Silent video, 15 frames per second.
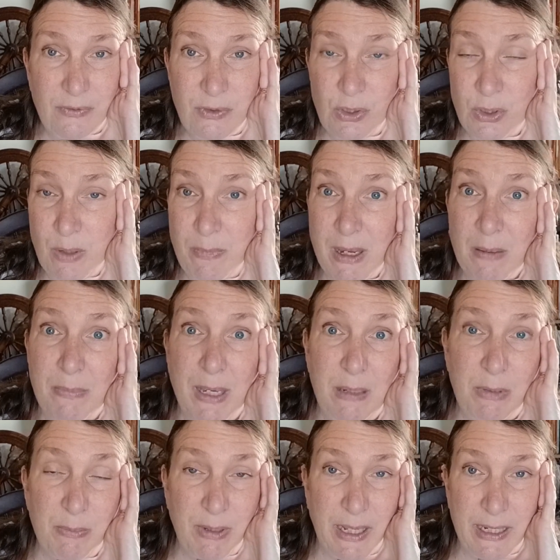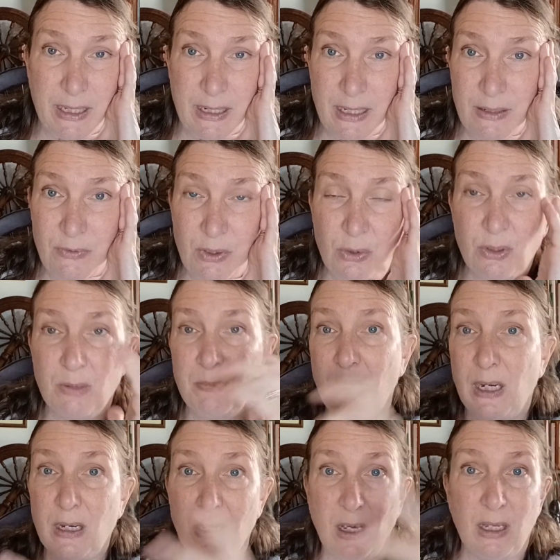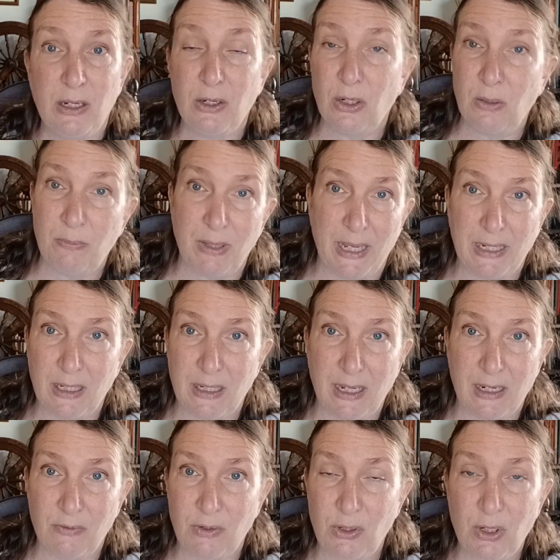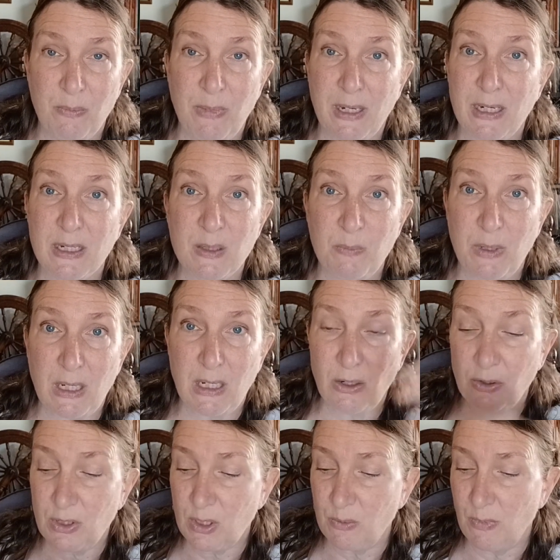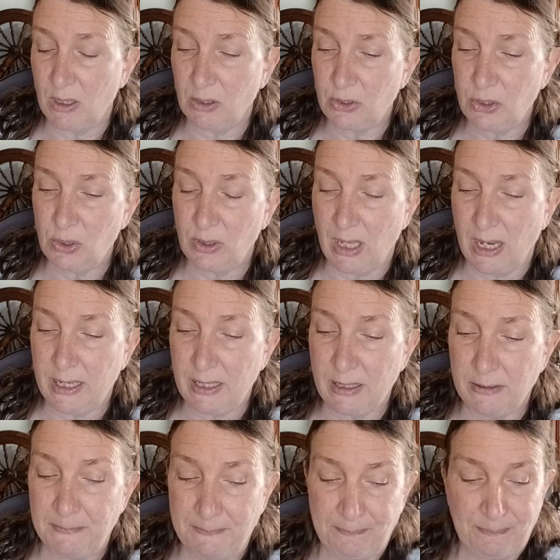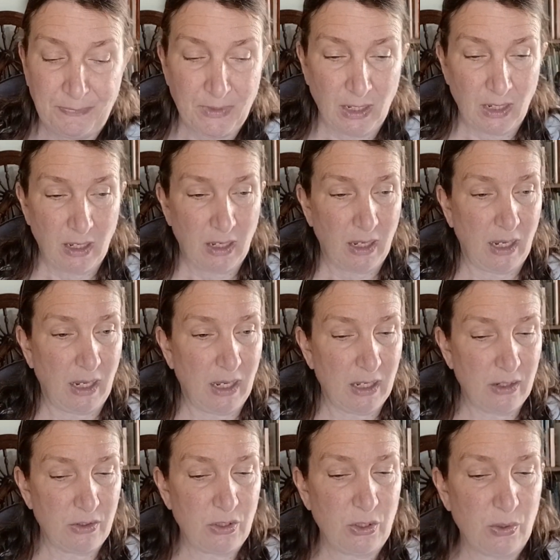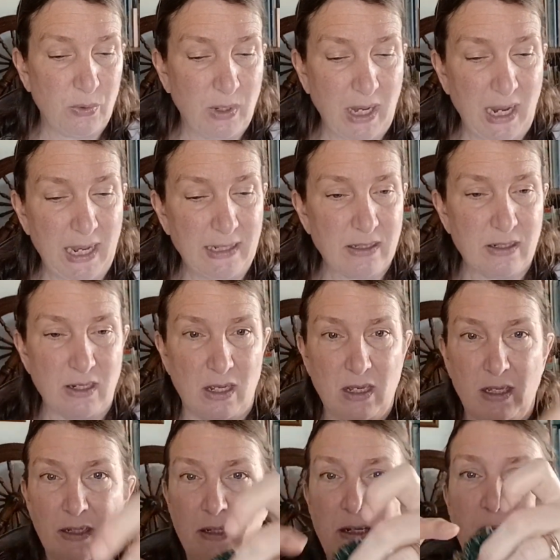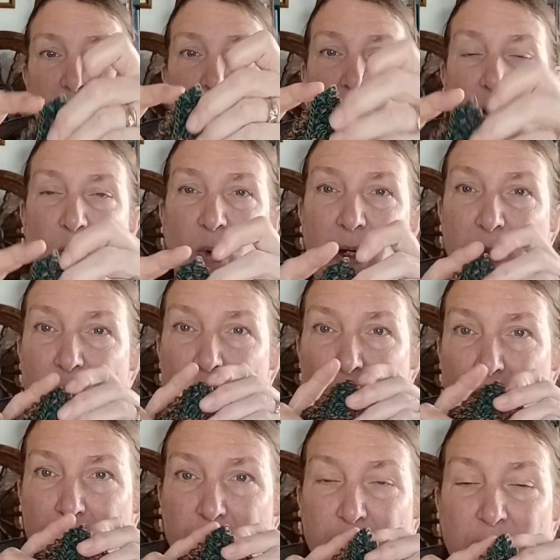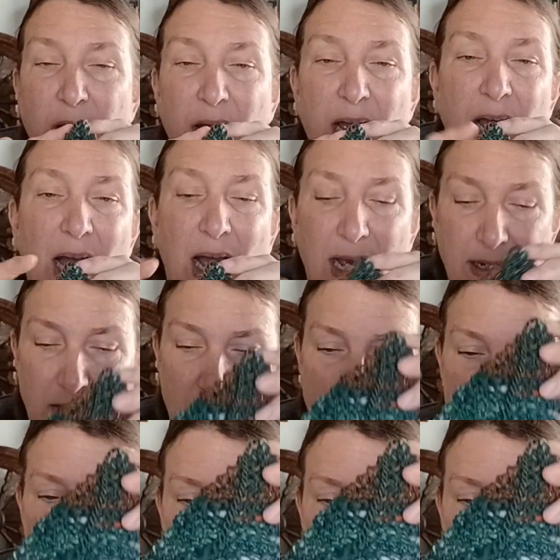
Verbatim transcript: out of it. You can make a baby blanket out of it. You can make an adult blanket out of it. You can make it as big or as small as you like. And you cast on at one corner. I, I